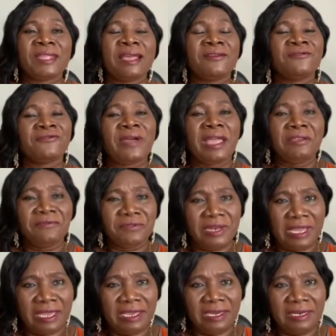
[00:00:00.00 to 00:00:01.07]

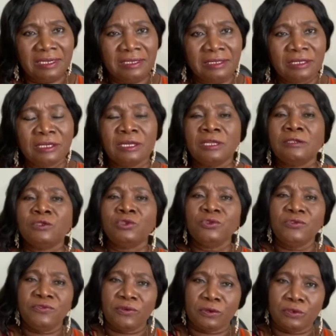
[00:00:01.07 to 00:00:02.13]
59
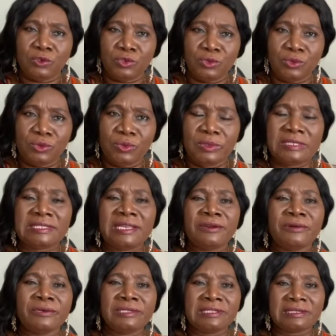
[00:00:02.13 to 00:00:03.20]
242
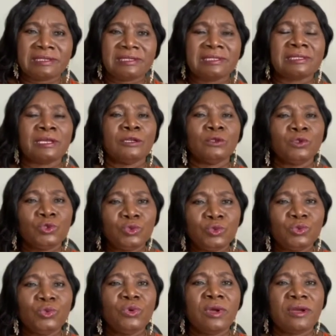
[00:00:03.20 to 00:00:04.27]

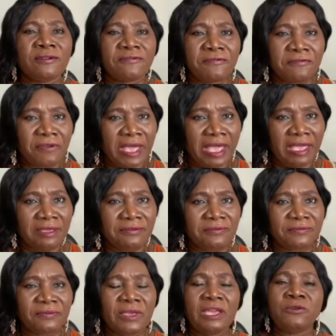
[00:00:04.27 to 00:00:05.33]

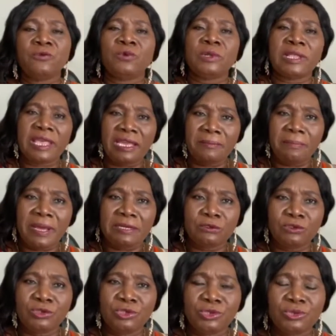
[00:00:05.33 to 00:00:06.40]
0625, and we'll get back
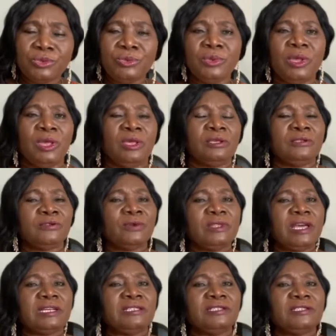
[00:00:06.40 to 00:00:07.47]
to you so
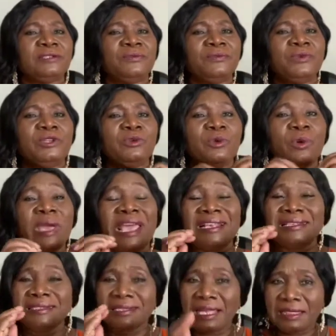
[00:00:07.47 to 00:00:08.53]
that we know
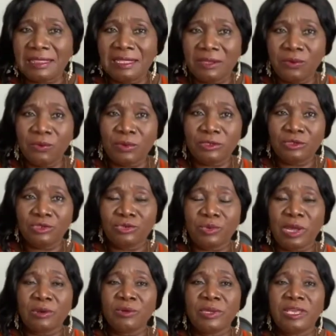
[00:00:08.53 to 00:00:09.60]
exactly what you
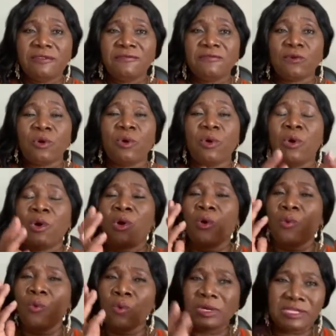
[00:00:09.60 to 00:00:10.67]
are looking for,
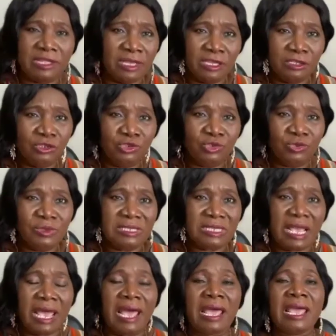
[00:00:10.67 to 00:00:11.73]
what the issues
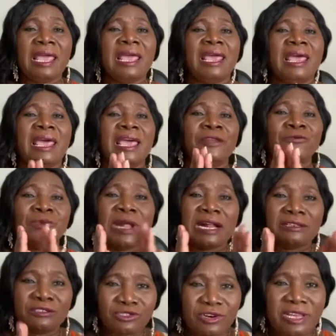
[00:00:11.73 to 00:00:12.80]
are, and we
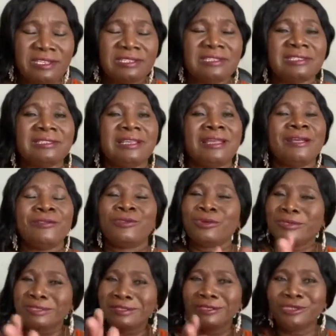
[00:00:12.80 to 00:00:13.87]
address
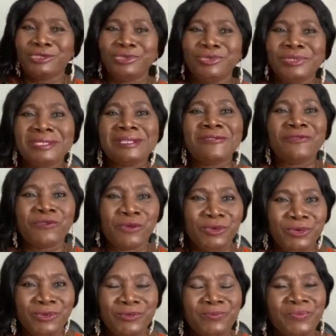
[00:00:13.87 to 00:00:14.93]
those issues for
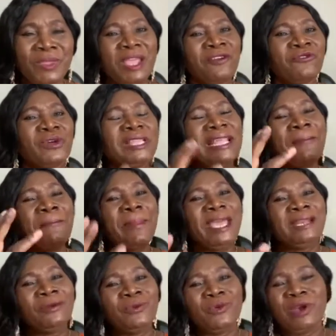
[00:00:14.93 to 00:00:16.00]
you. For the
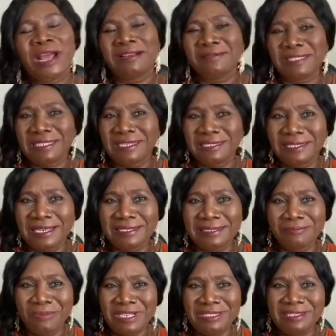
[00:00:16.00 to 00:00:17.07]
men who have sent us
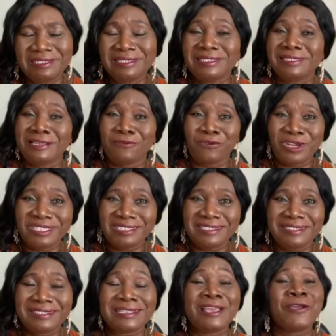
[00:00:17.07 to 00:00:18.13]
messages and
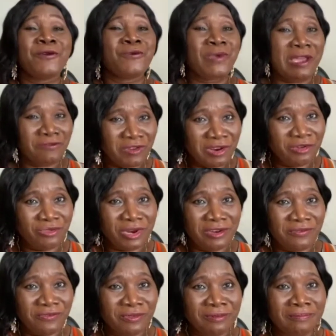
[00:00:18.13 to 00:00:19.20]
questions, we are very
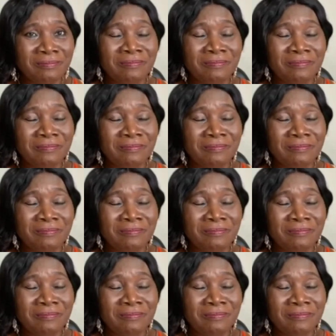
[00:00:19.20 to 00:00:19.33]
grateful,